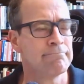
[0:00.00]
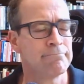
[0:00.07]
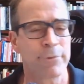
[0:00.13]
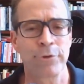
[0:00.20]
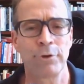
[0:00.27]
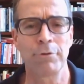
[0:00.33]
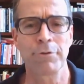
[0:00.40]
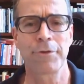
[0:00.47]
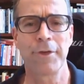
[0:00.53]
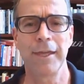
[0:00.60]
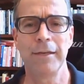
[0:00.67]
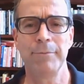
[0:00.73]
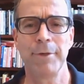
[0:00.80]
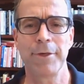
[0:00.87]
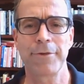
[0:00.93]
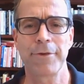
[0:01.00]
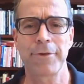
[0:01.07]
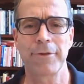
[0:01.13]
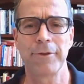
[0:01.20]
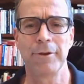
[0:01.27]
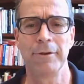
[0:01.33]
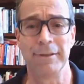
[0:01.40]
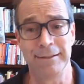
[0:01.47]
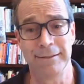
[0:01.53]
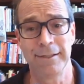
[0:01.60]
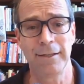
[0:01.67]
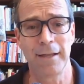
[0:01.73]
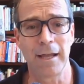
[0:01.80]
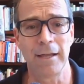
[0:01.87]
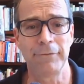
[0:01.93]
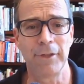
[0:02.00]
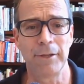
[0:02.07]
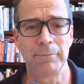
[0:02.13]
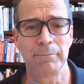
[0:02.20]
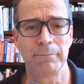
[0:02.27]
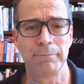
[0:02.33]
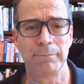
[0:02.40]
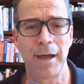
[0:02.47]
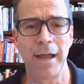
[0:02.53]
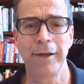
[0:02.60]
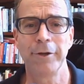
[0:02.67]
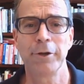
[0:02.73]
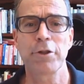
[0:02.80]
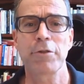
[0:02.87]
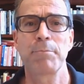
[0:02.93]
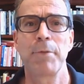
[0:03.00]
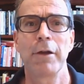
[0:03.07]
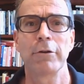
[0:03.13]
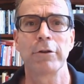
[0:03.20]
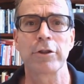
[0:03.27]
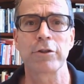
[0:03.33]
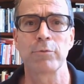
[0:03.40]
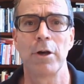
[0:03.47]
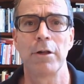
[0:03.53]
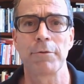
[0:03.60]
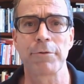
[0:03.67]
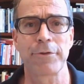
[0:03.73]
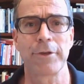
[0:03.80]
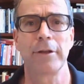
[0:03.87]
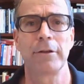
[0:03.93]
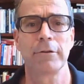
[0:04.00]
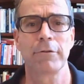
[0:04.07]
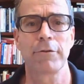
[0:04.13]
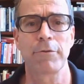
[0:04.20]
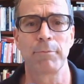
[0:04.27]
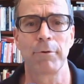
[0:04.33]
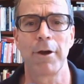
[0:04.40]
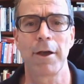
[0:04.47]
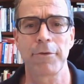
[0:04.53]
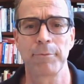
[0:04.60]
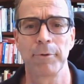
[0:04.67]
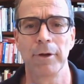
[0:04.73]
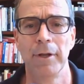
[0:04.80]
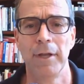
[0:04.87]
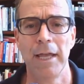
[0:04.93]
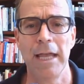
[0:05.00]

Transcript: There's an old saying in business and in life that pioneers perish while settlers prosper.